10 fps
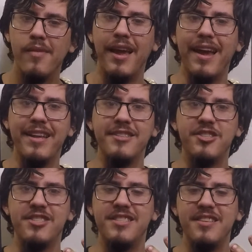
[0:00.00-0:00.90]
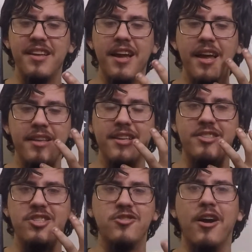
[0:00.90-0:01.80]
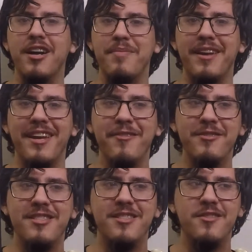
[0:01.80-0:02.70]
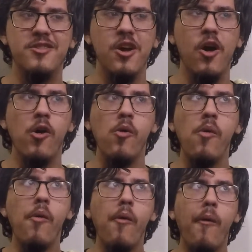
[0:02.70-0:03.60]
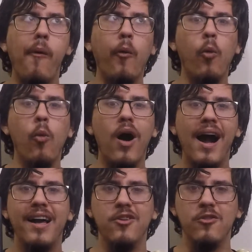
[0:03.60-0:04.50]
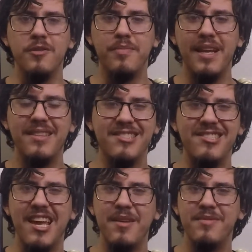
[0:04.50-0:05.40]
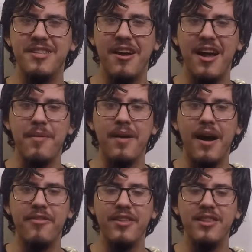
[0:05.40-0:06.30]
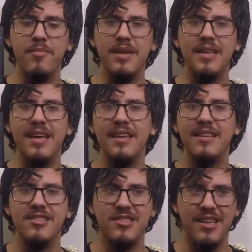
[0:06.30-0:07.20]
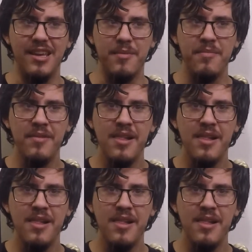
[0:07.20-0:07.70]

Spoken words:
and it struck me. It was so wild. But at the same time, I think the beginning scene